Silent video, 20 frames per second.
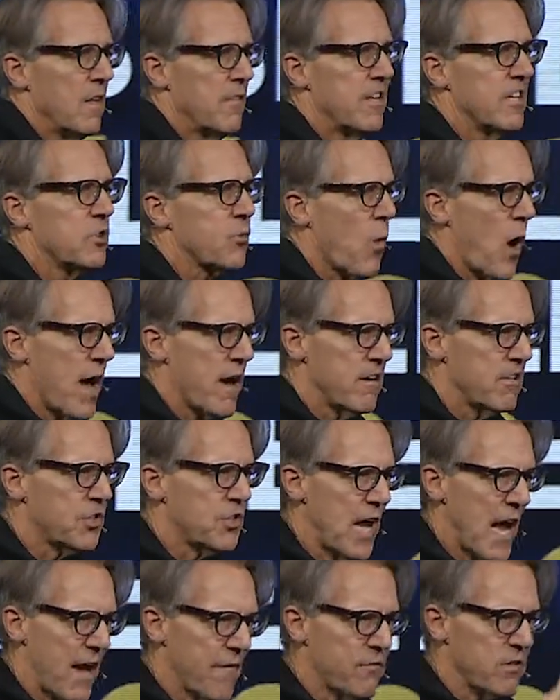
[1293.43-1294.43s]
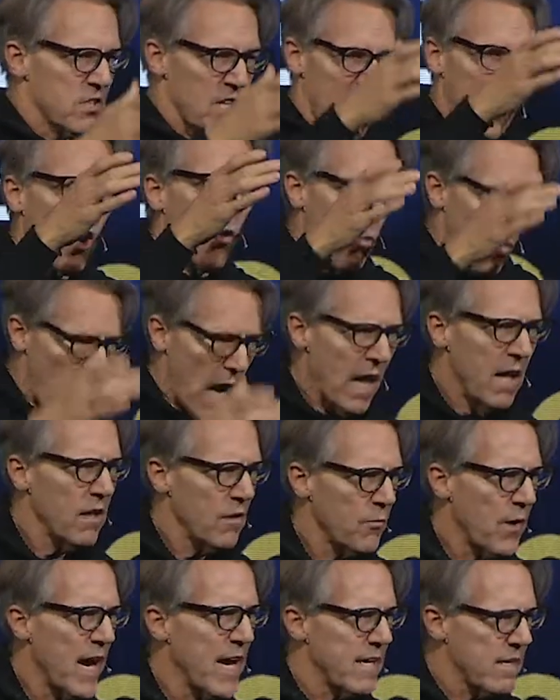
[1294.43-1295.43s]
This water shaft is like a
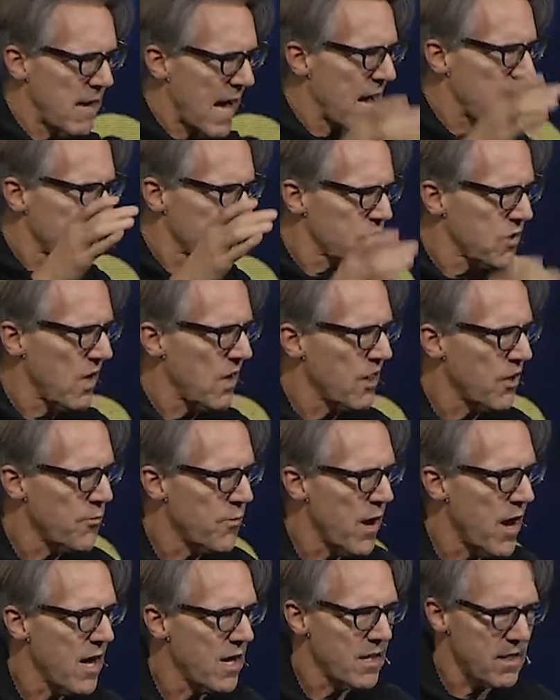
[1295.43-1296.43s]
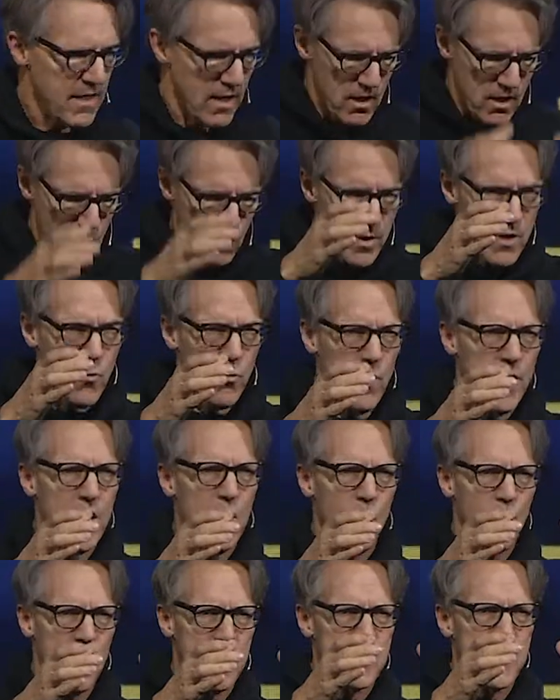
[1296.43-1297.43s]
well, right, out of solid rock that went, went
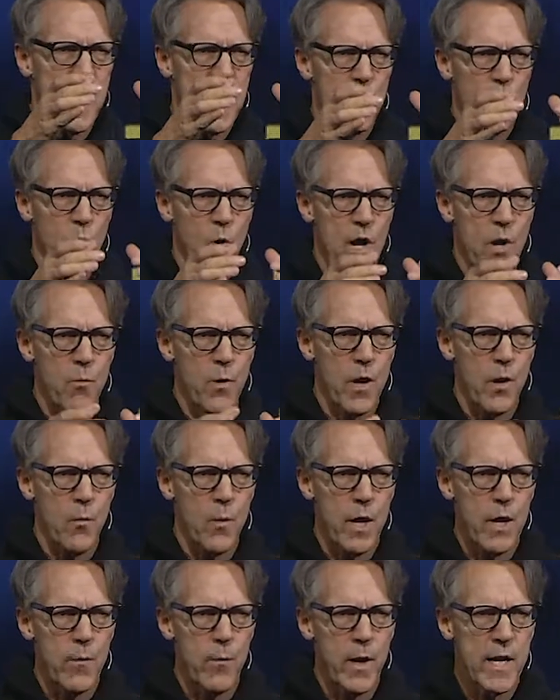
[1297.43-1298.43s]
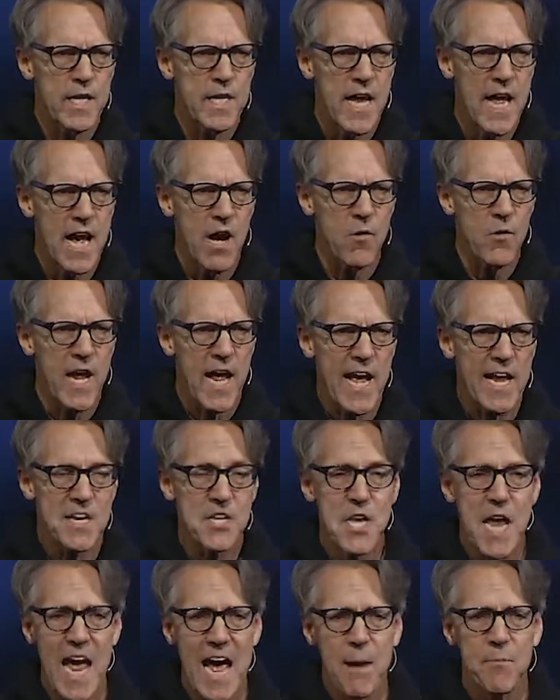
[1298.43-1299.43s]
at one time way, way, way, way down
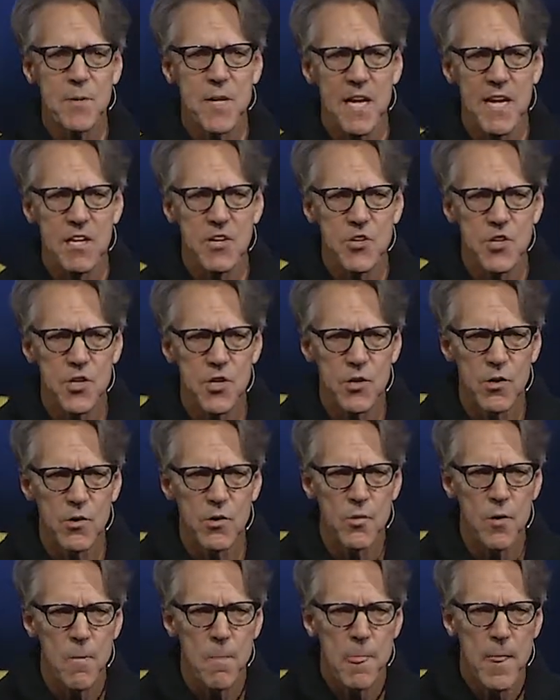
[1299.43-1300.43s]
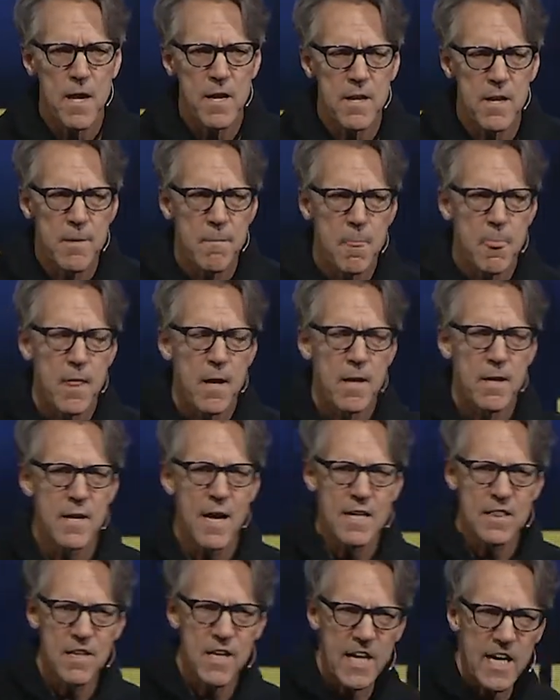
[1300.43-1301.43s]
and tapped into
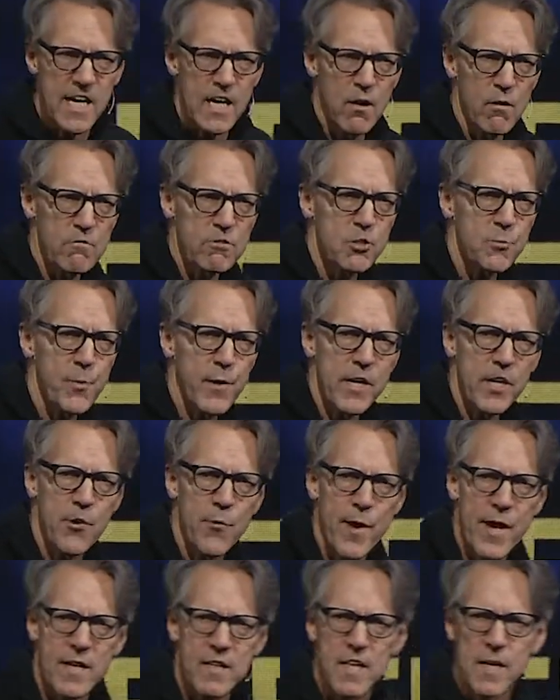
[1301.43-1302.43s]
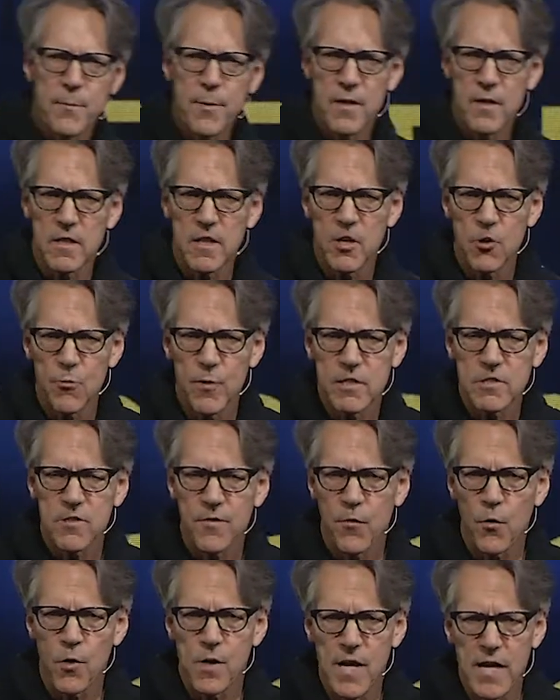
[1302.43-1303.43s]
not the Gihon Spring directly, but a little
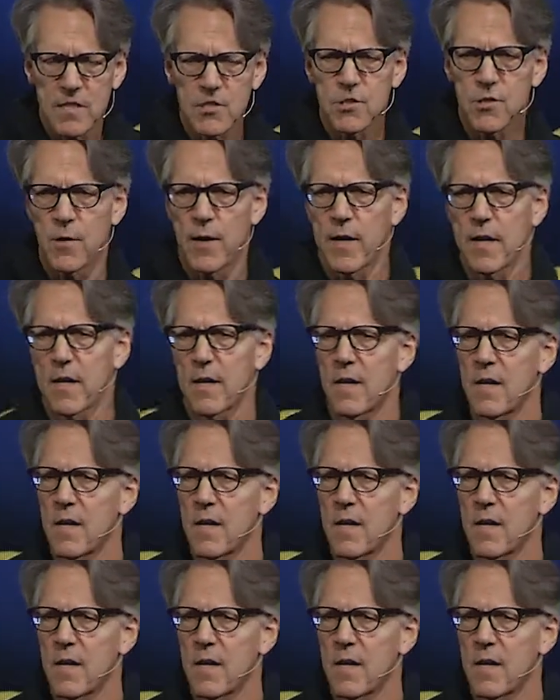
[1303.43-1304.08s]
reservoir next to it.